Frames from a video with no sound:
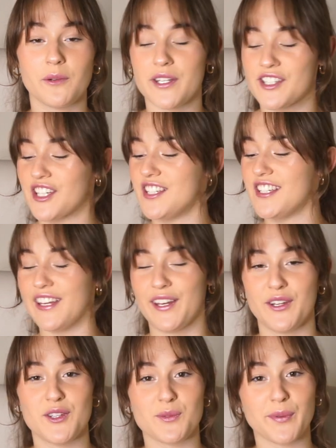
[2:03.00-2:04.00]
which
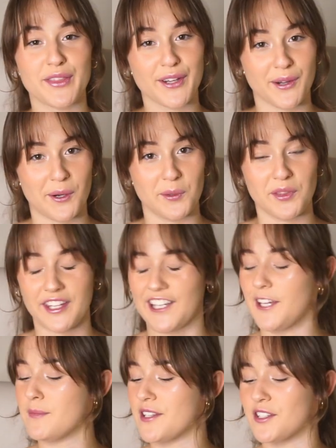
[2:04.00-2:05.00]
continues with the gold
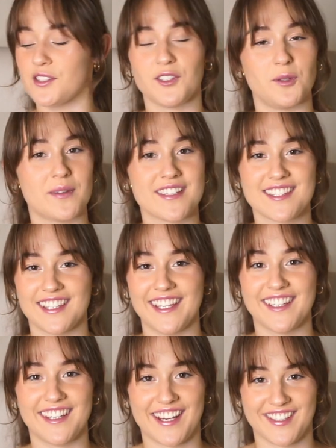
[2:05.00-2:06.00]
theme. It's a super sleek,
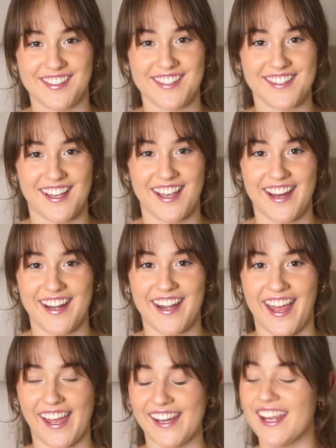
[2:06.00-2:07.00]
nice design,
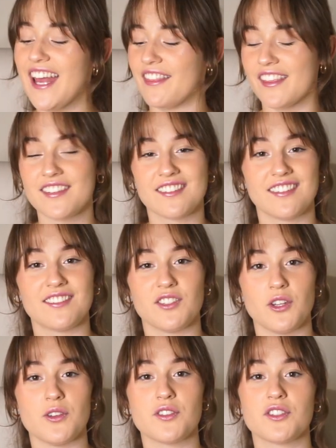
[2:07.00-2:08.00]
and this is
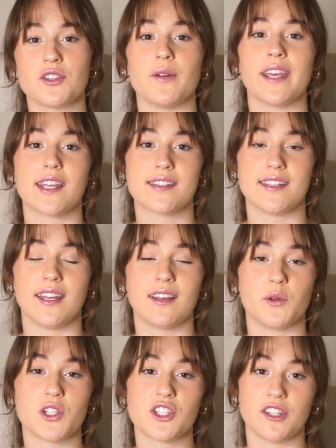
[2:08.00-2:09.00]
used to
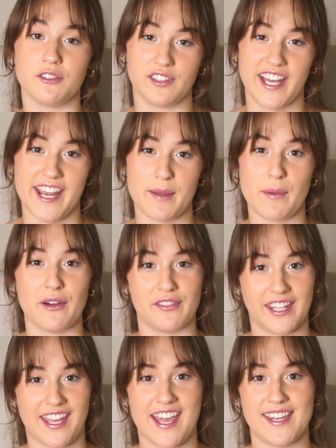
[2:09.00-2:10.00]
extinguish the flame of the
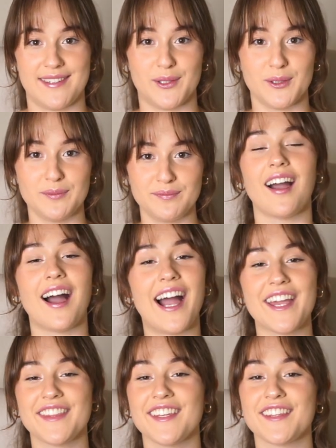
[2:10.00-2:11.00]
candle. I
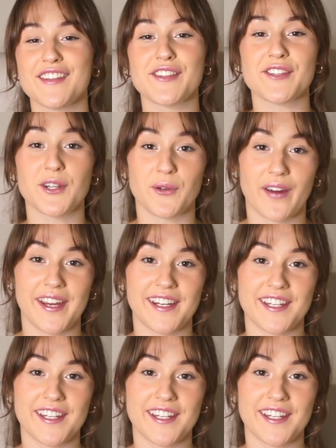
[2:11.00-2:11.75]
think this is a great